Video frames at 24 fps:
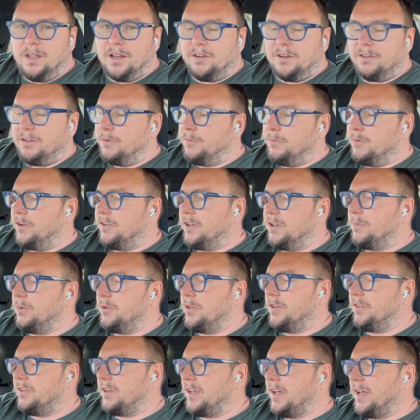So for example,
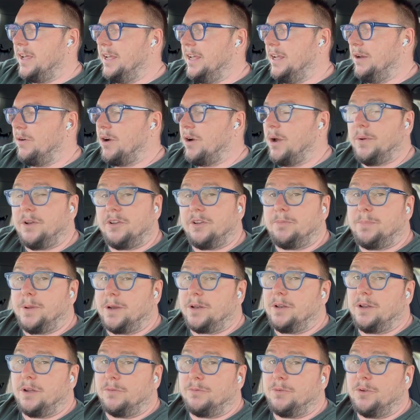this car here, I would expect in
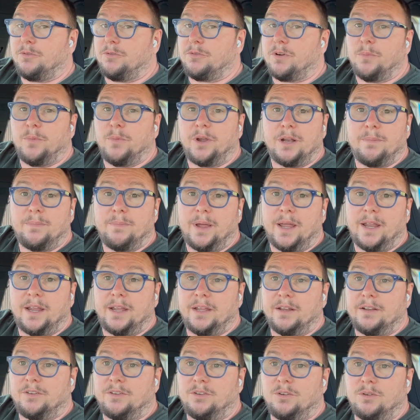our first run, we're going to make
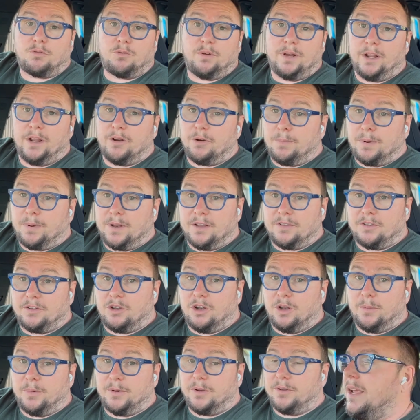it to 300 plus kilometers.